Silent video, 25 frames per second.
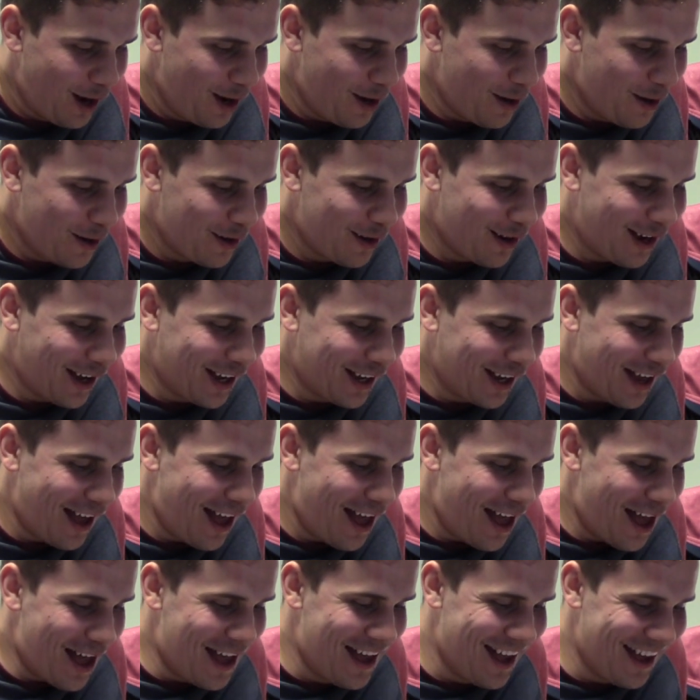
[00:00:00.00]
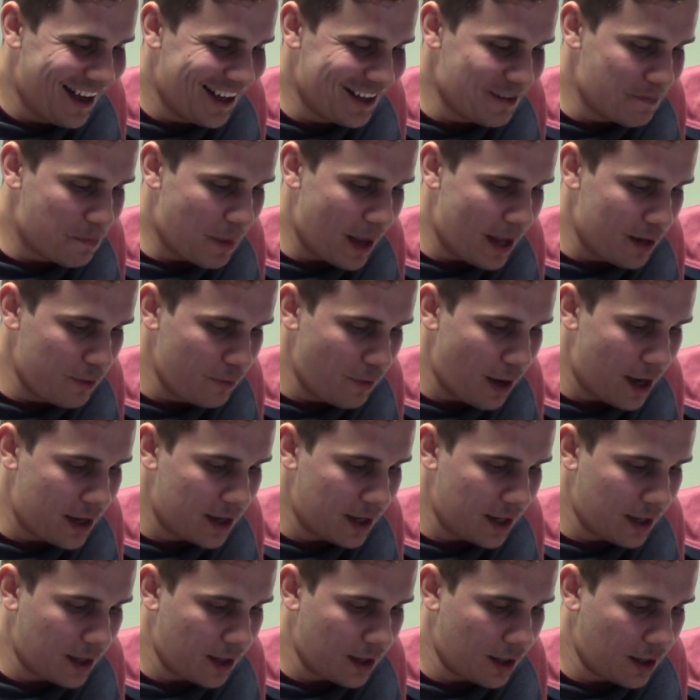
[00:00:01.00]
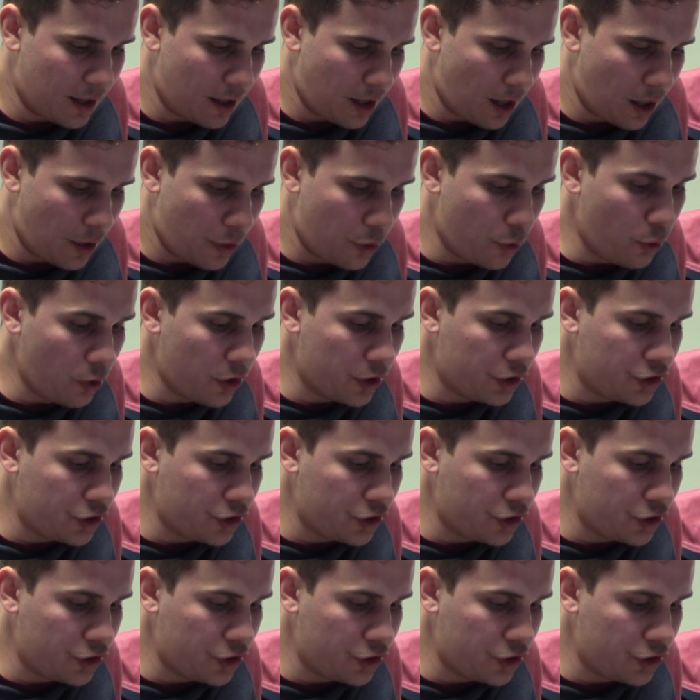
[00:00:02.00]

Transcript: all right. Ben Redding thought the